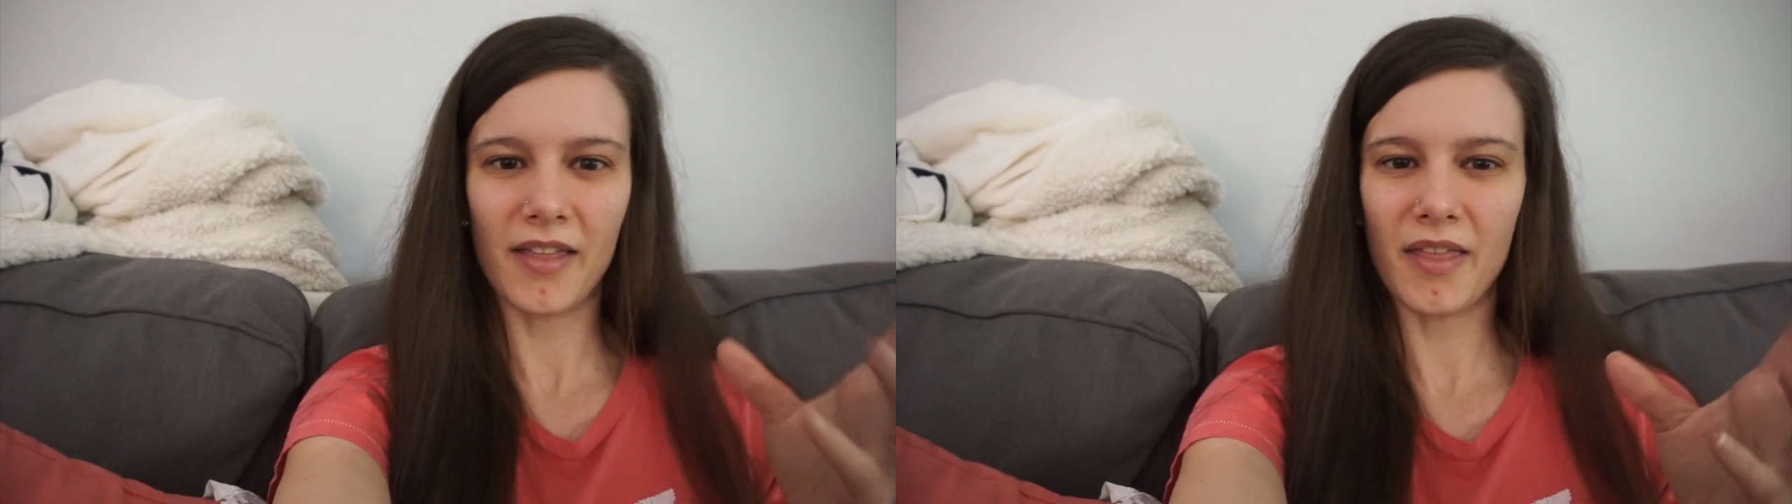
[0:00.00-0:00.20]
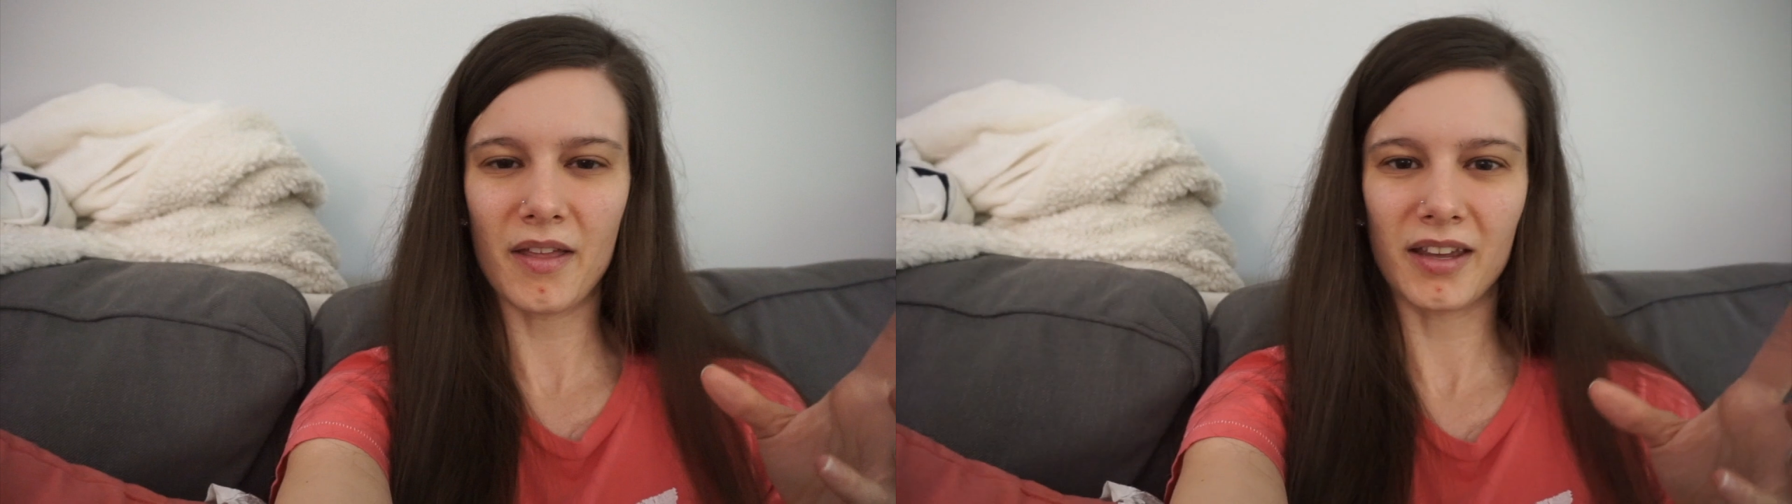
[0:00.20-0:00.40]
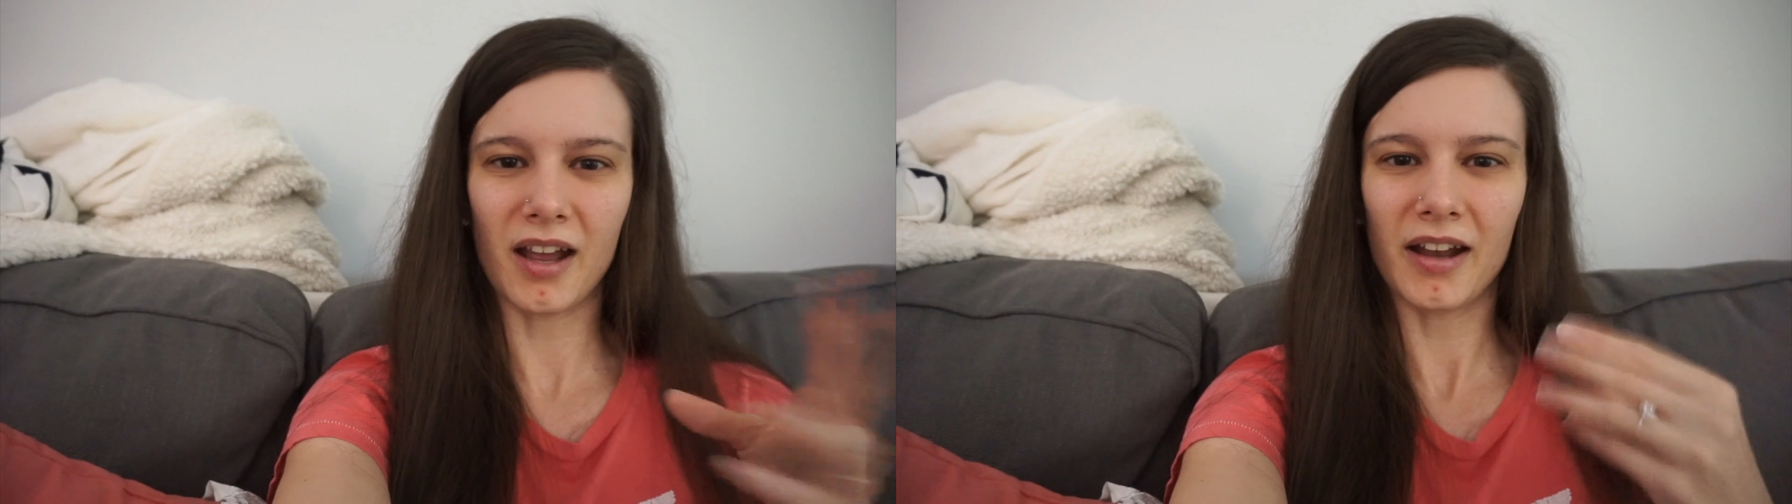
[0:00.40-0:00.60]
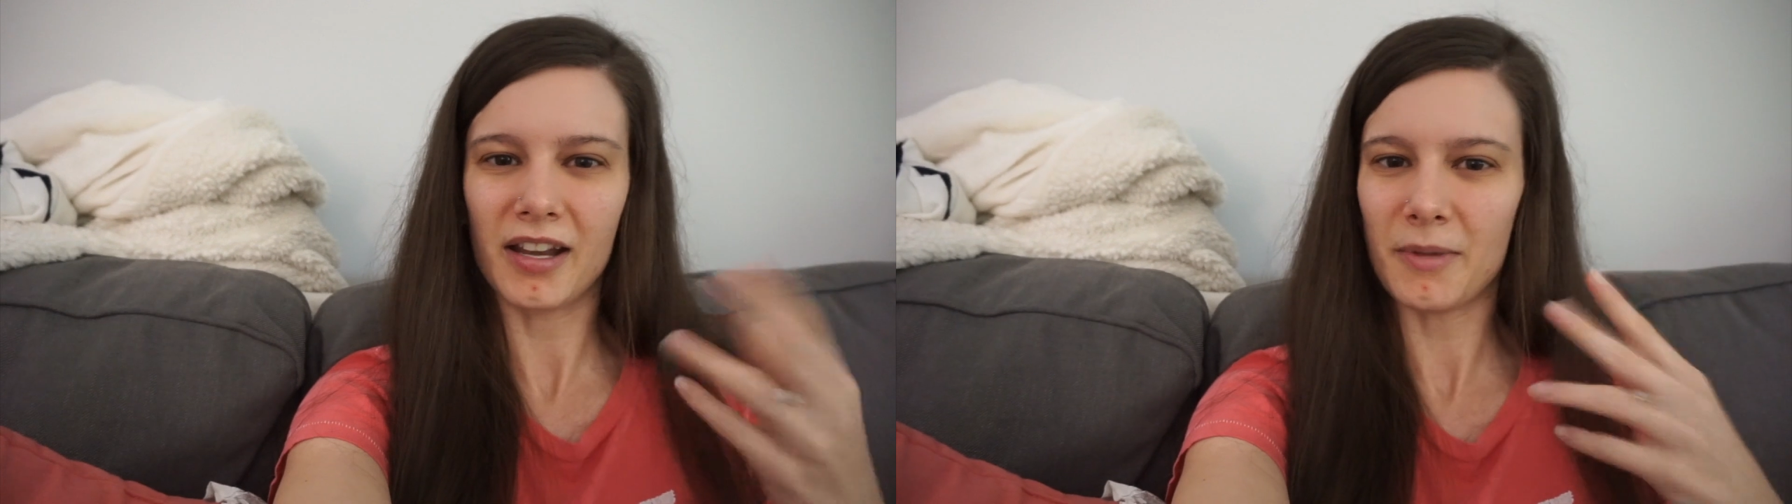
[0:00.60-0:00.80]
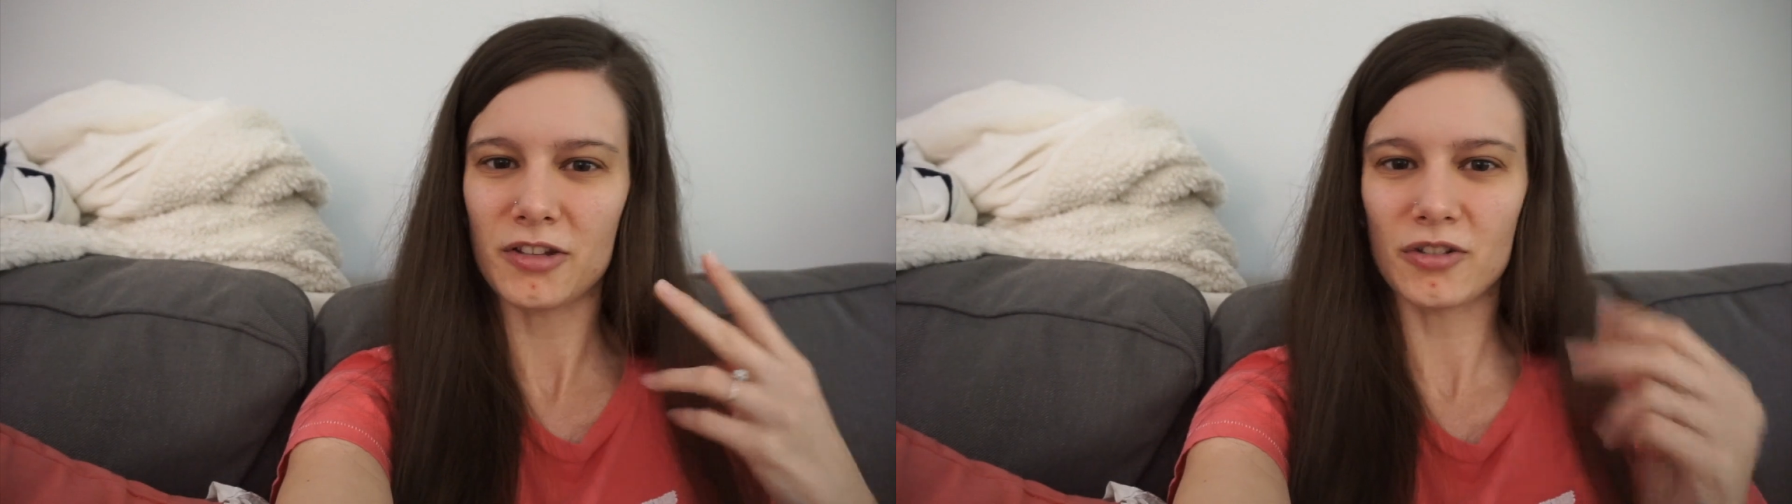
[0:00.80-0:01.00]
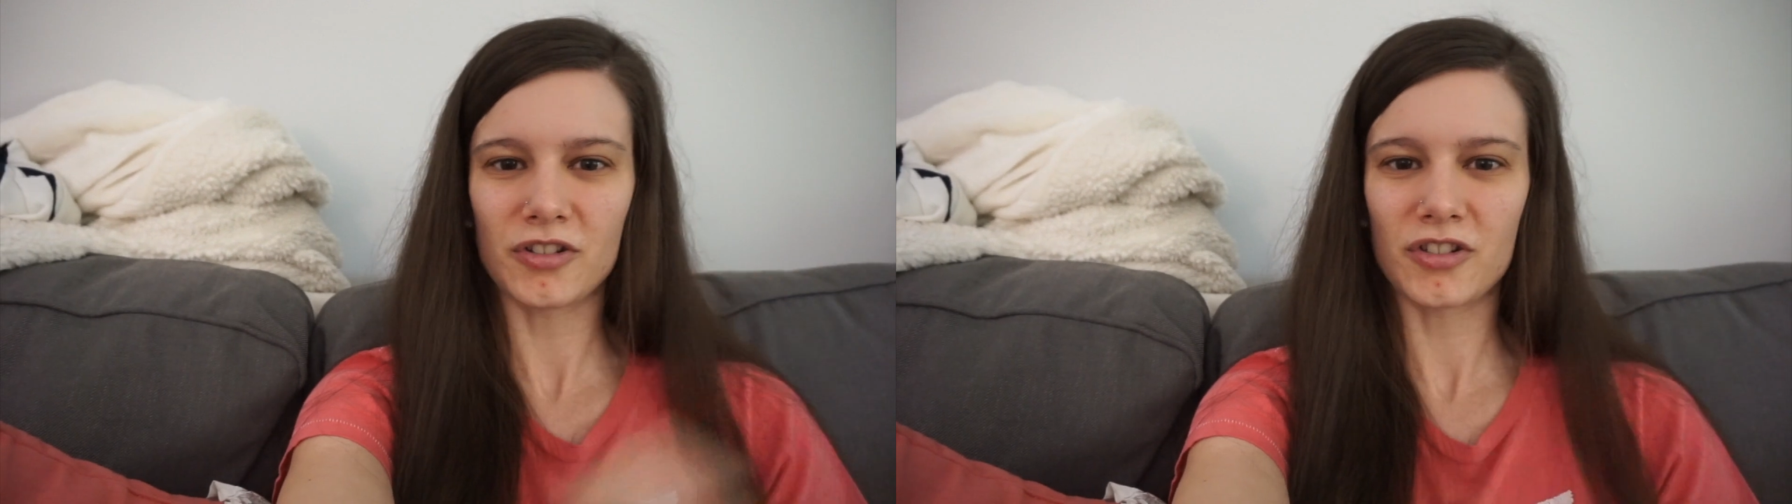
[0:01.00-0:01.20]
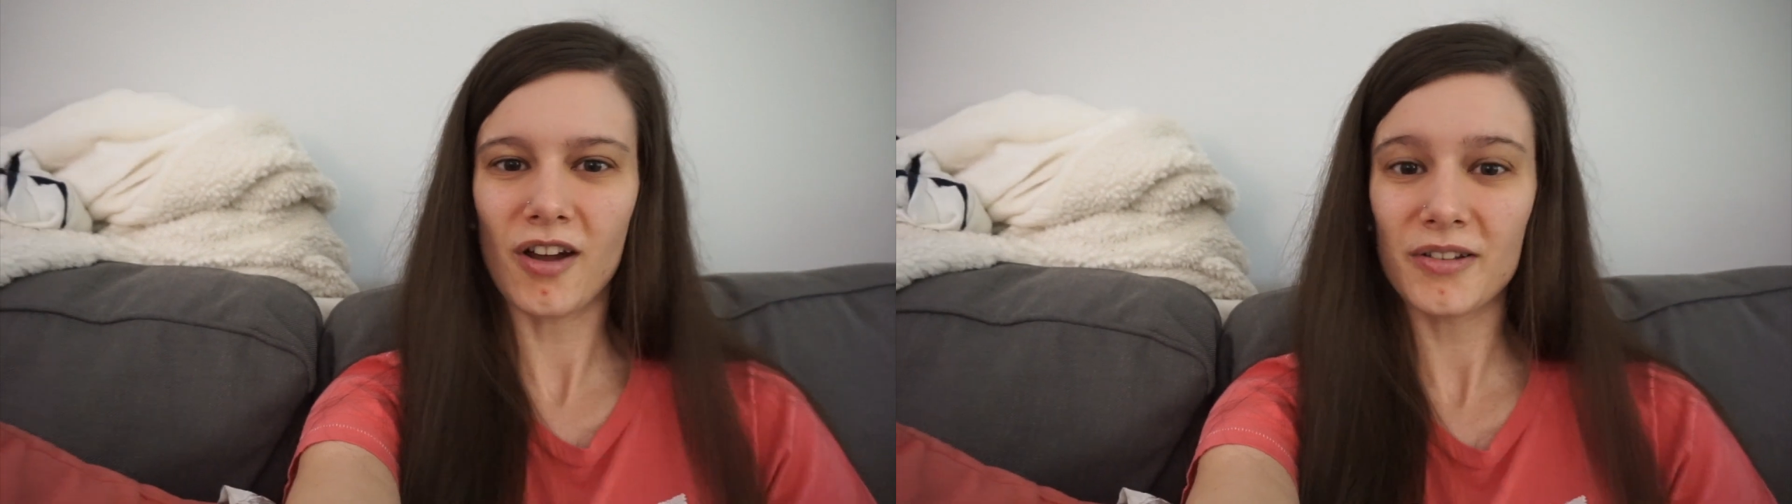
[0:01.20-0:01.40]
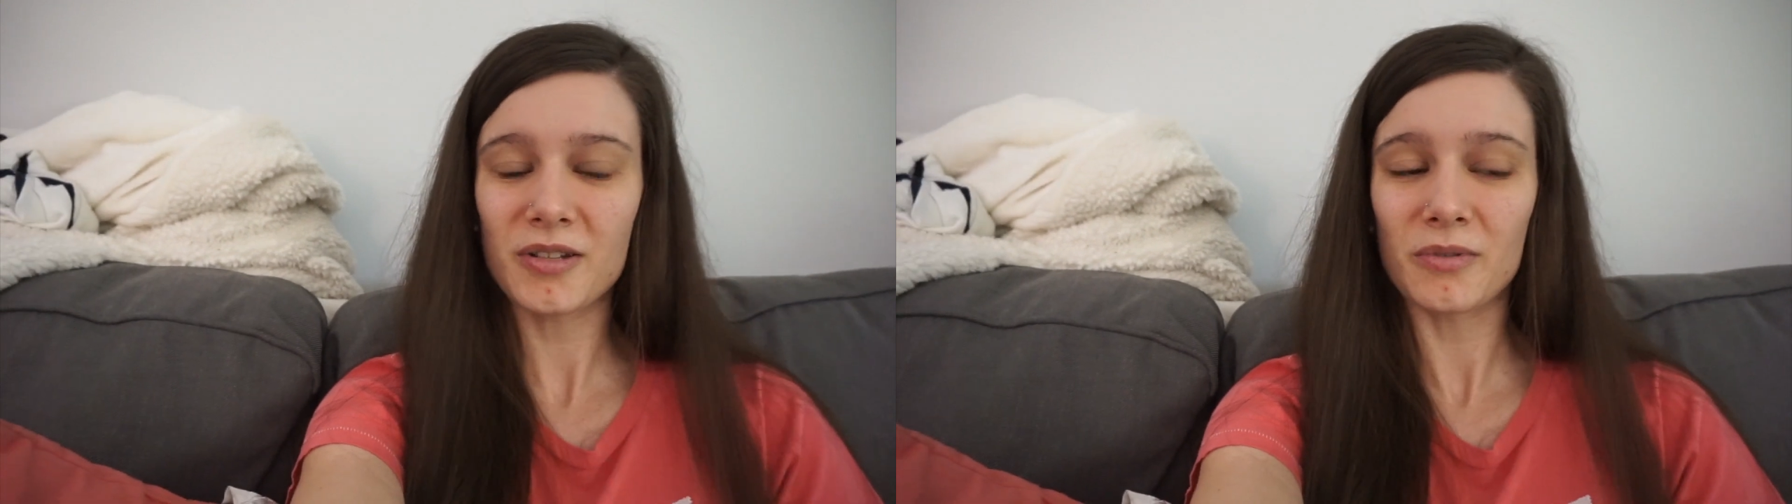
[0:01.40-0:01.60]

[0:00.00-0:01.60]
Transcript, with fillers: and then like a honey mustard sauce